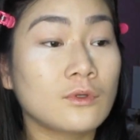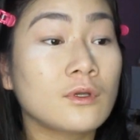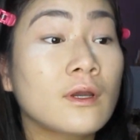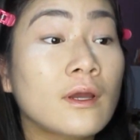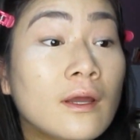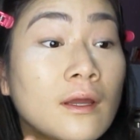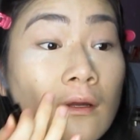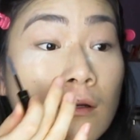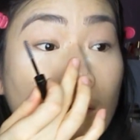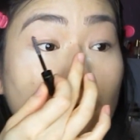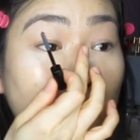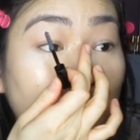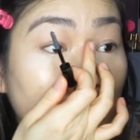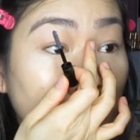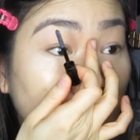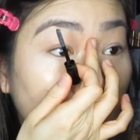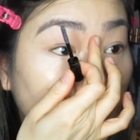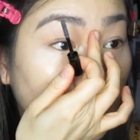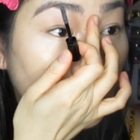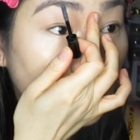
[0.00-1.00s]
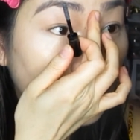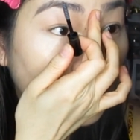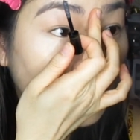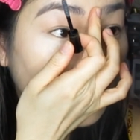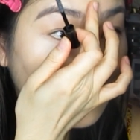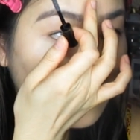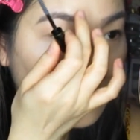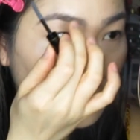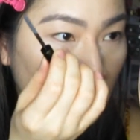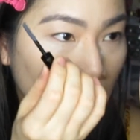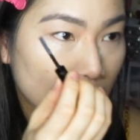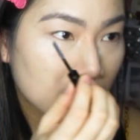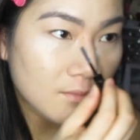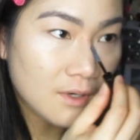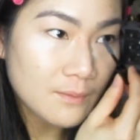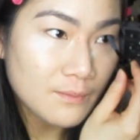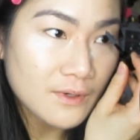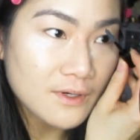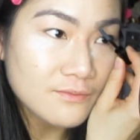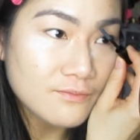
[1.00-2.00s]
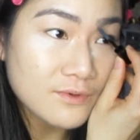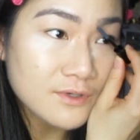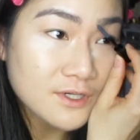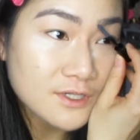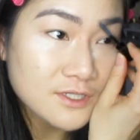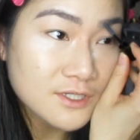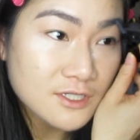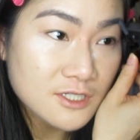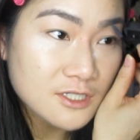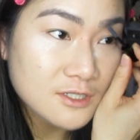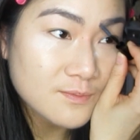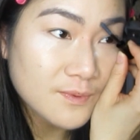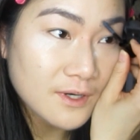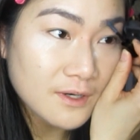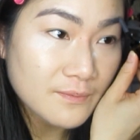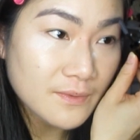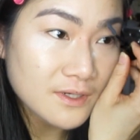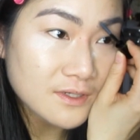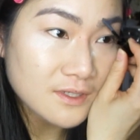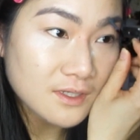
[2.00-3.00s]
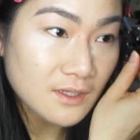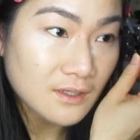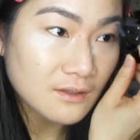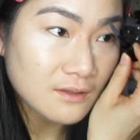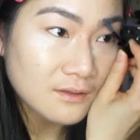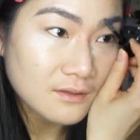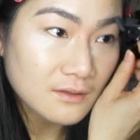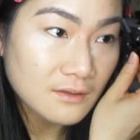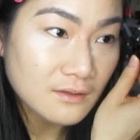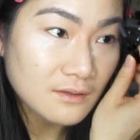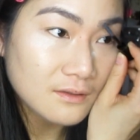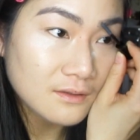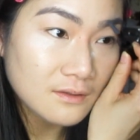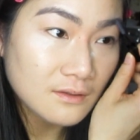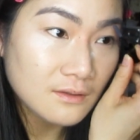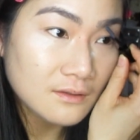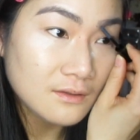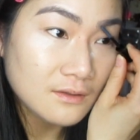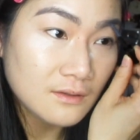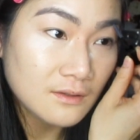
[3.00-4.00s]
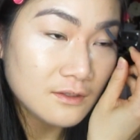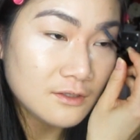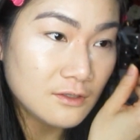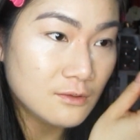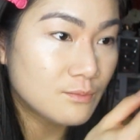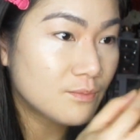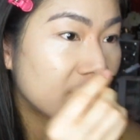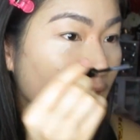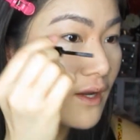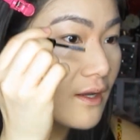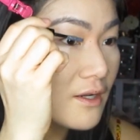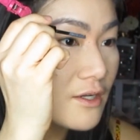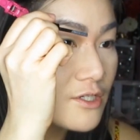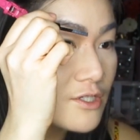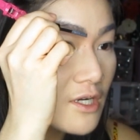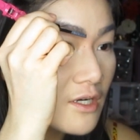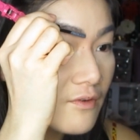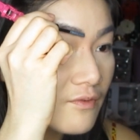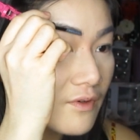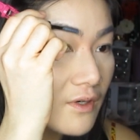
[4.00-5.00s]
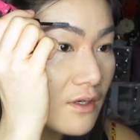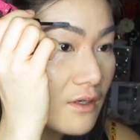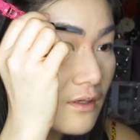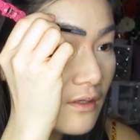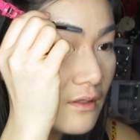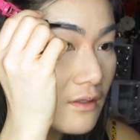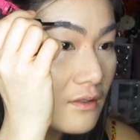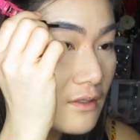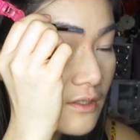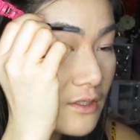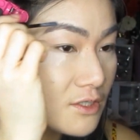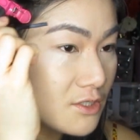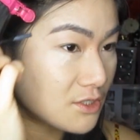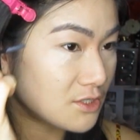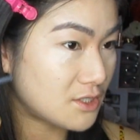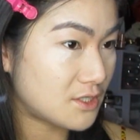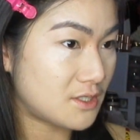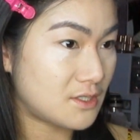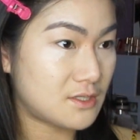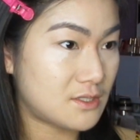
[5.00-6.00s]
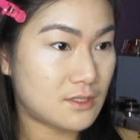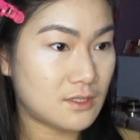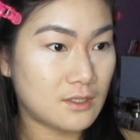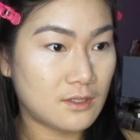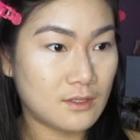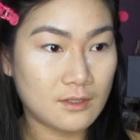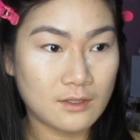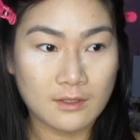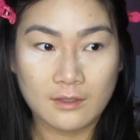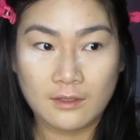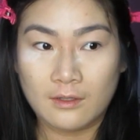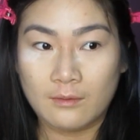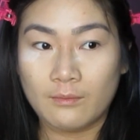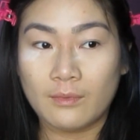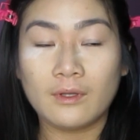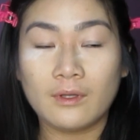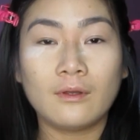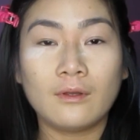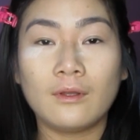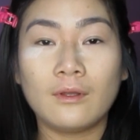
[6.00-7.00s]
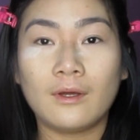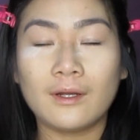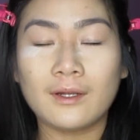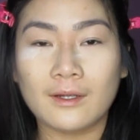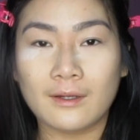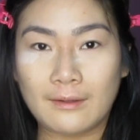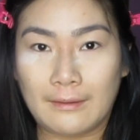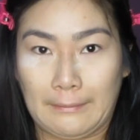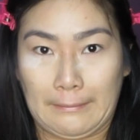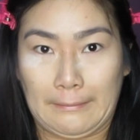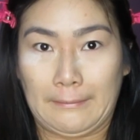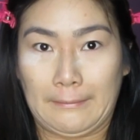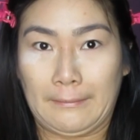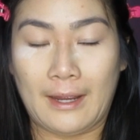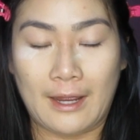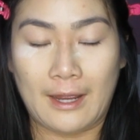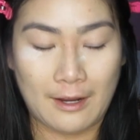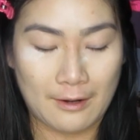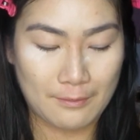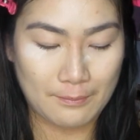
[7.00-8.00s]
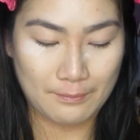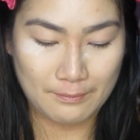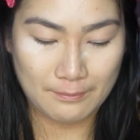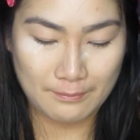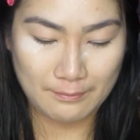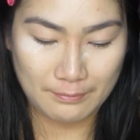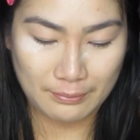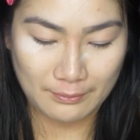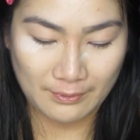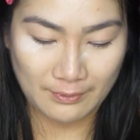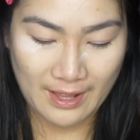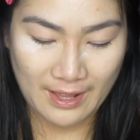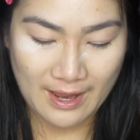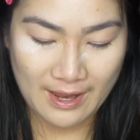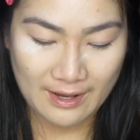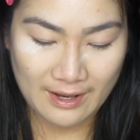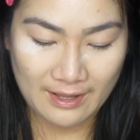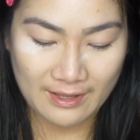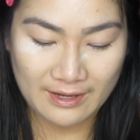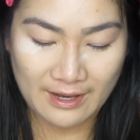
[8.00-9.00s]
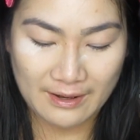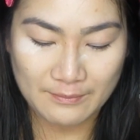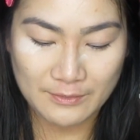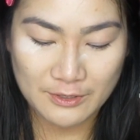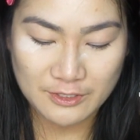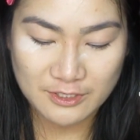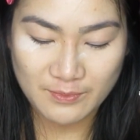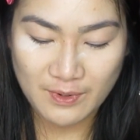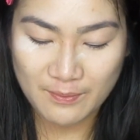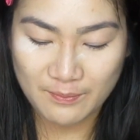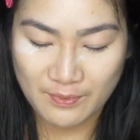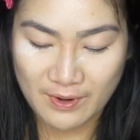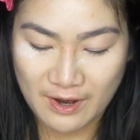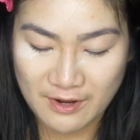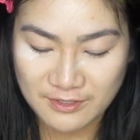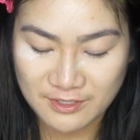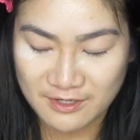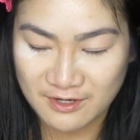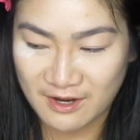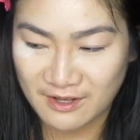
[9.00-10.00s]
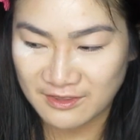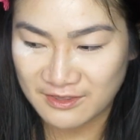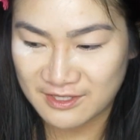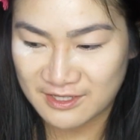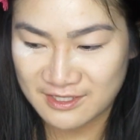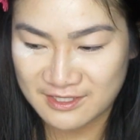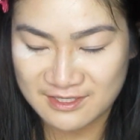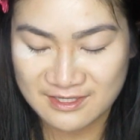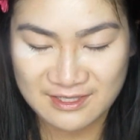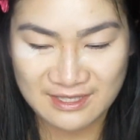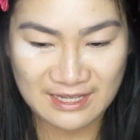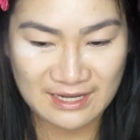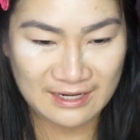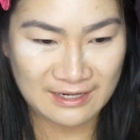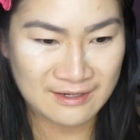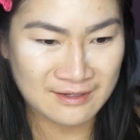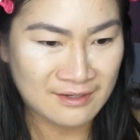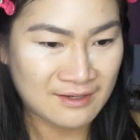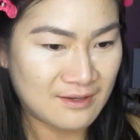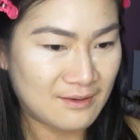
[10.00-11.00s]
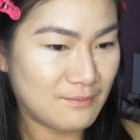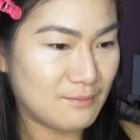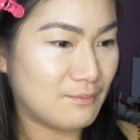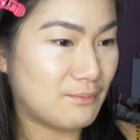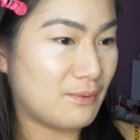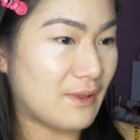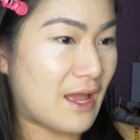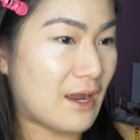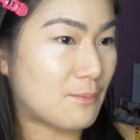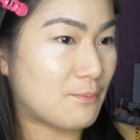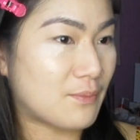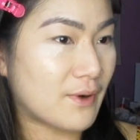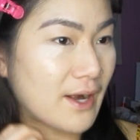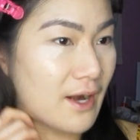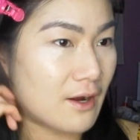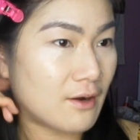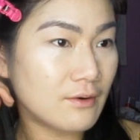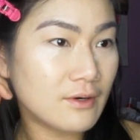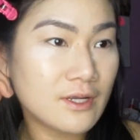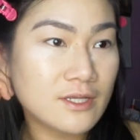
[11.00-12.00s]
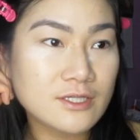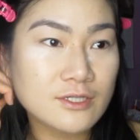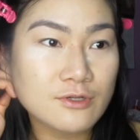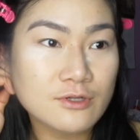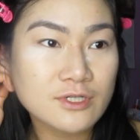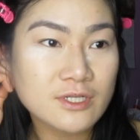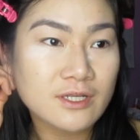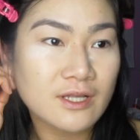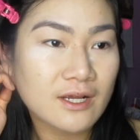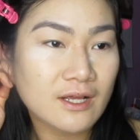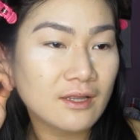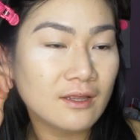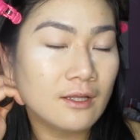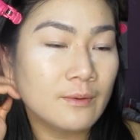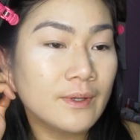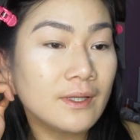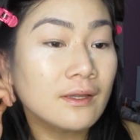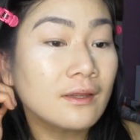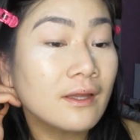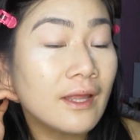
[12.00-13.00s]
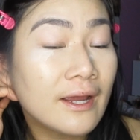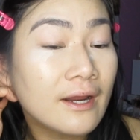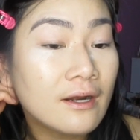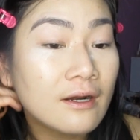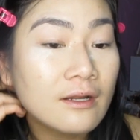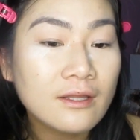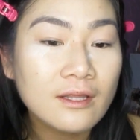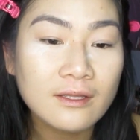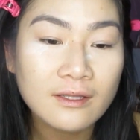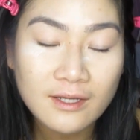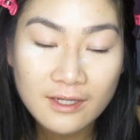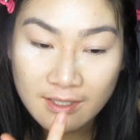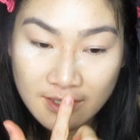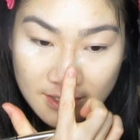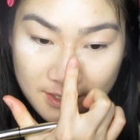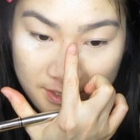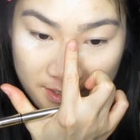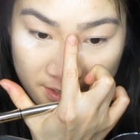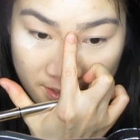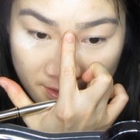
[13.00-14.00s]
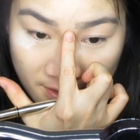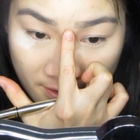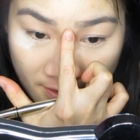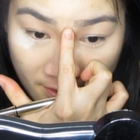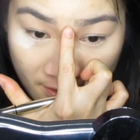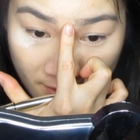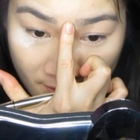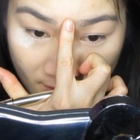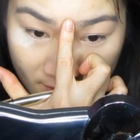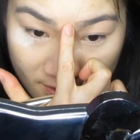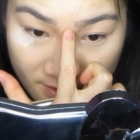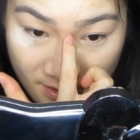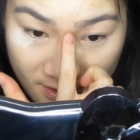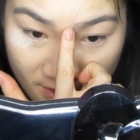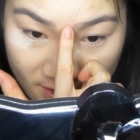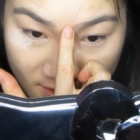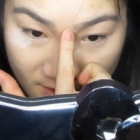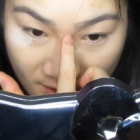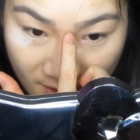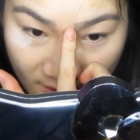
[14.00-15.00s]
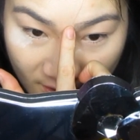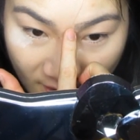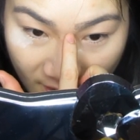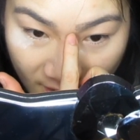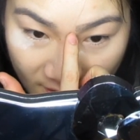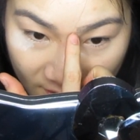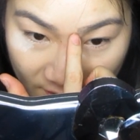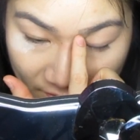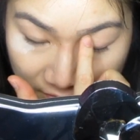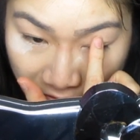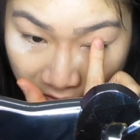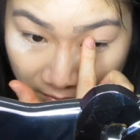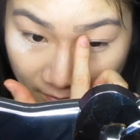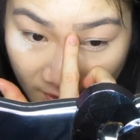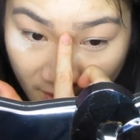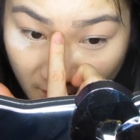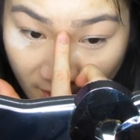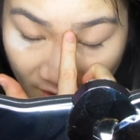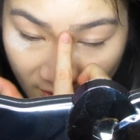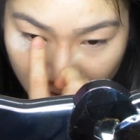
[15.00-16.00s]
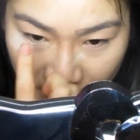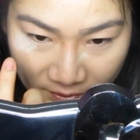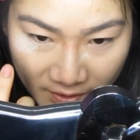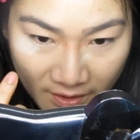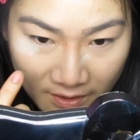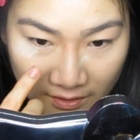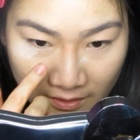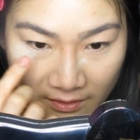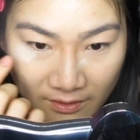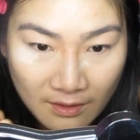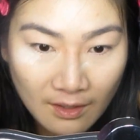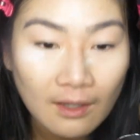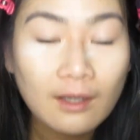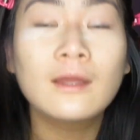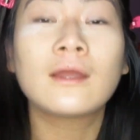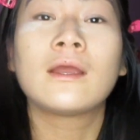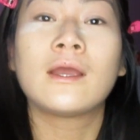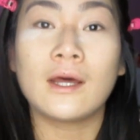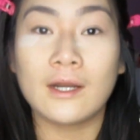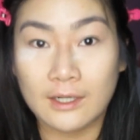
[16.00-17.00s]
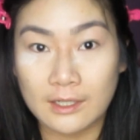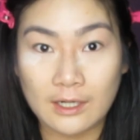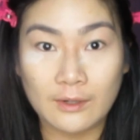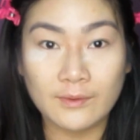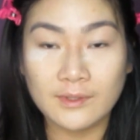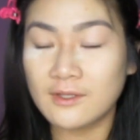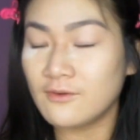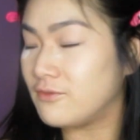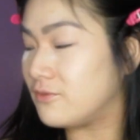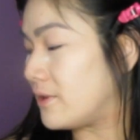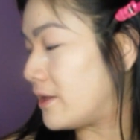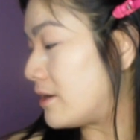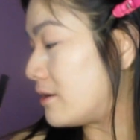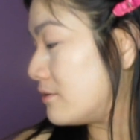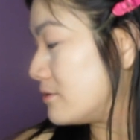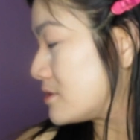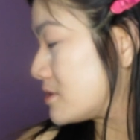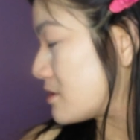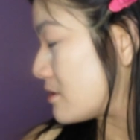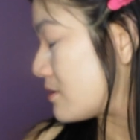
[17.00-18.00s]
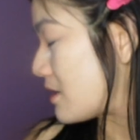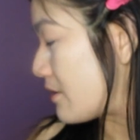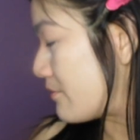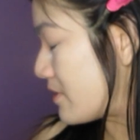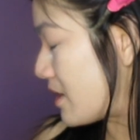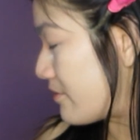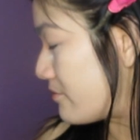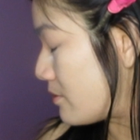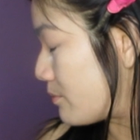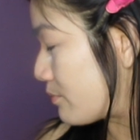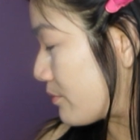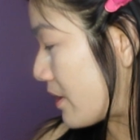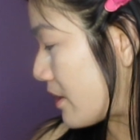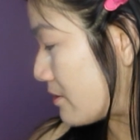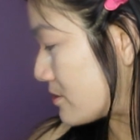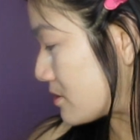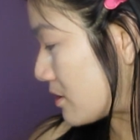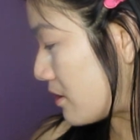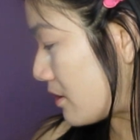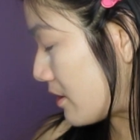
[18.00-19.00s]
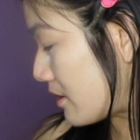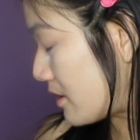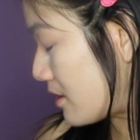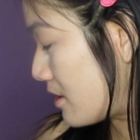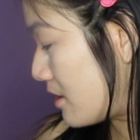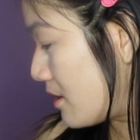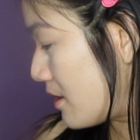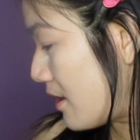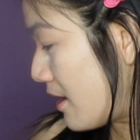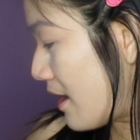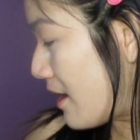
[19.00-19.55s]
Okay. Remember, we're just experimenting. Don't panic, Jennifer. Jeez. But look how black, like, usually my brows are not this, like, black brown. It's usually, like, a little bit lighter than this. So this is, like, kind of throwing me off, but gotta go with the flow. So now we have the brows on.